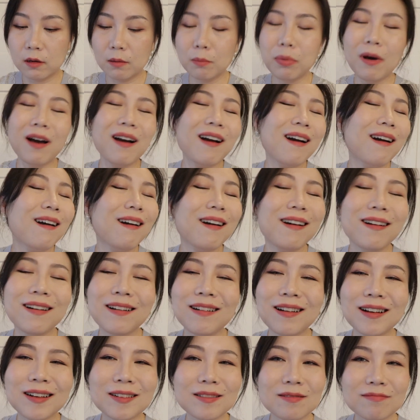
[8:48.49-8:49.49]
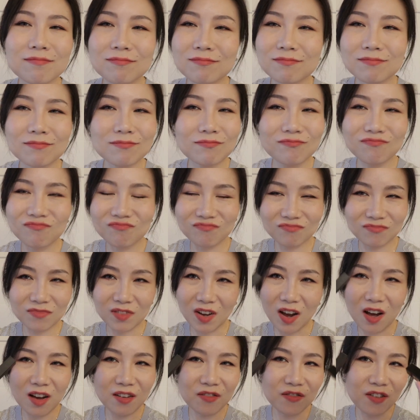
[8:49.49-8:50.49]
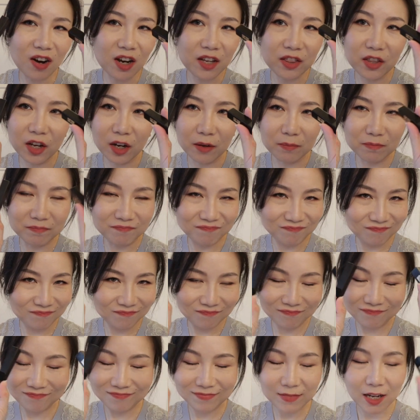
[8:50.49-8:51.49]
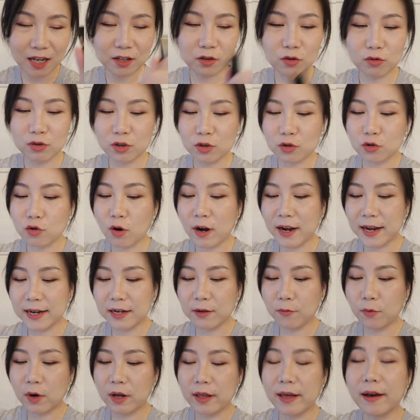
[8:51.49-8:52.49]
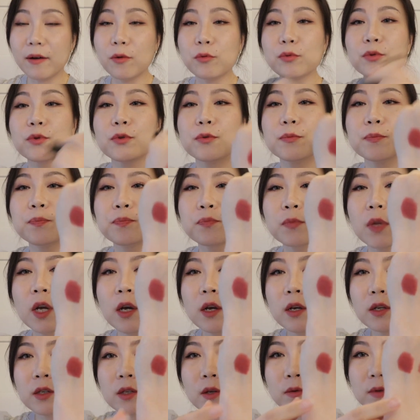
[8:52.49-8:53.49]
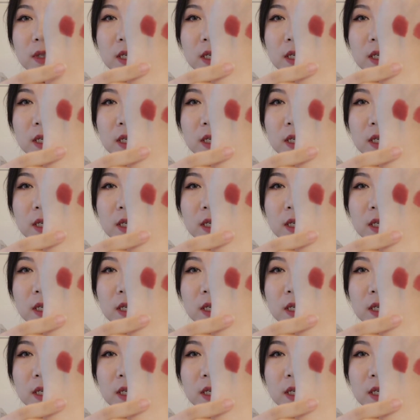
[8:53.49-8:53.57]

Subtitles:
but I find them. I don't need to try anyone else. So